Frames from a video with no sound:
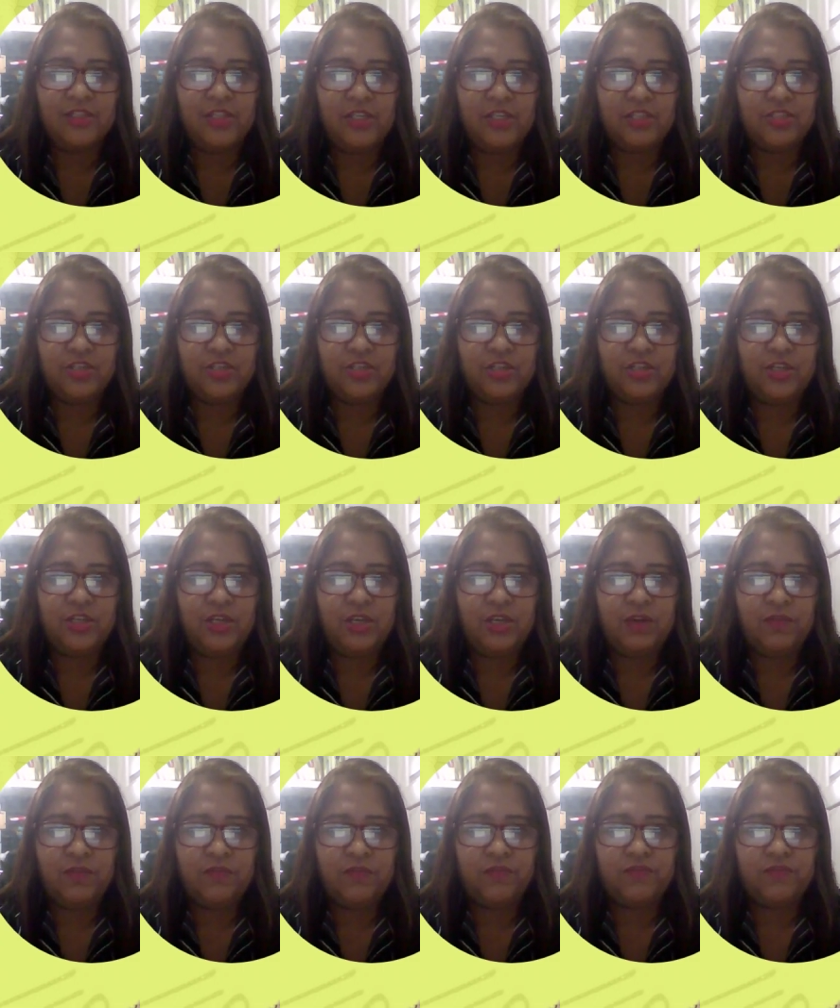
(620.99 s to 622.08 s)
Teacher
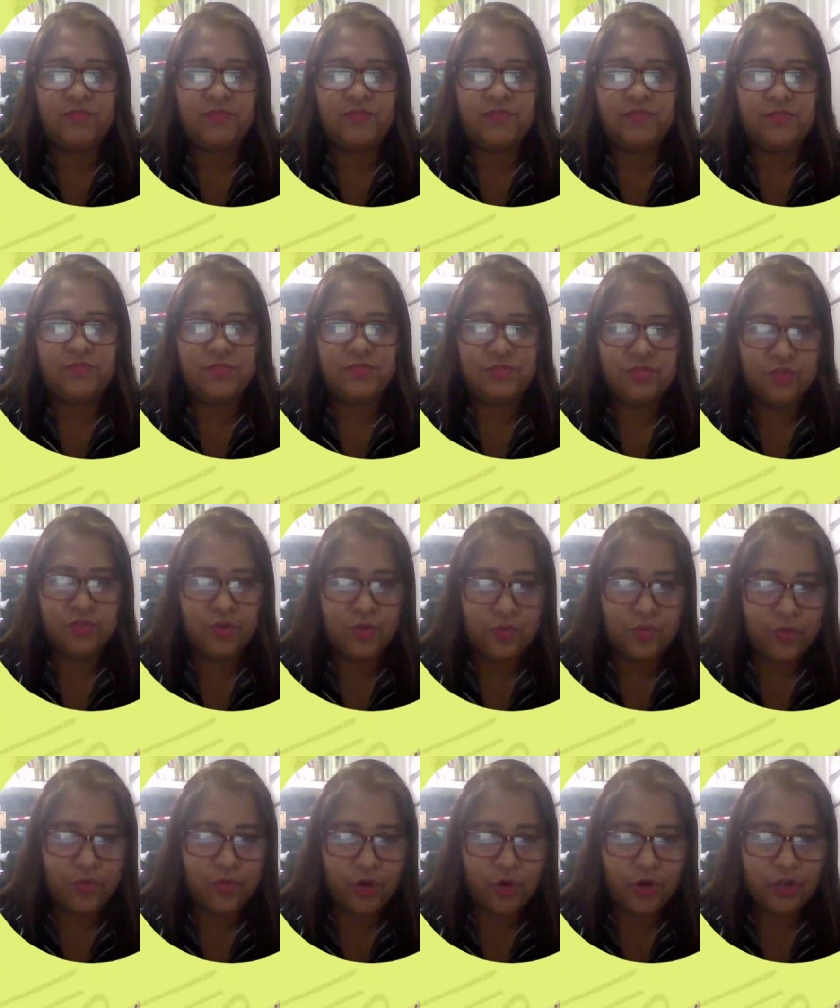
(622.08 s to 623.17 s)
gives
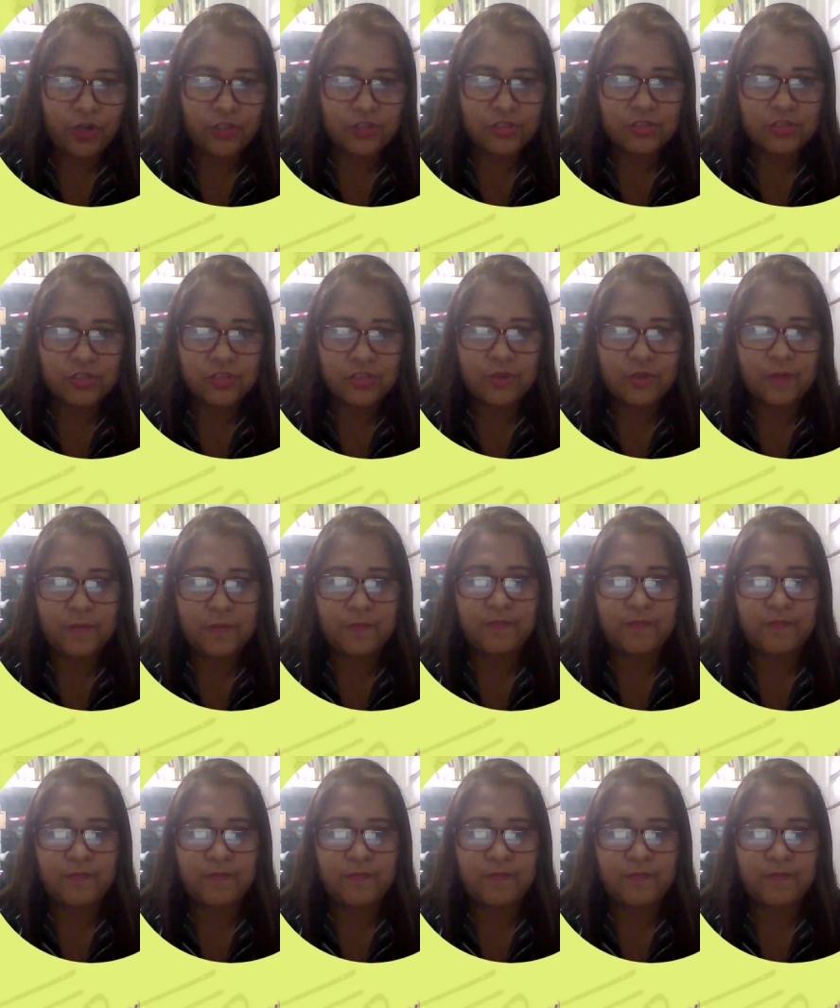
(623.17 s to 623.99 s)
group works,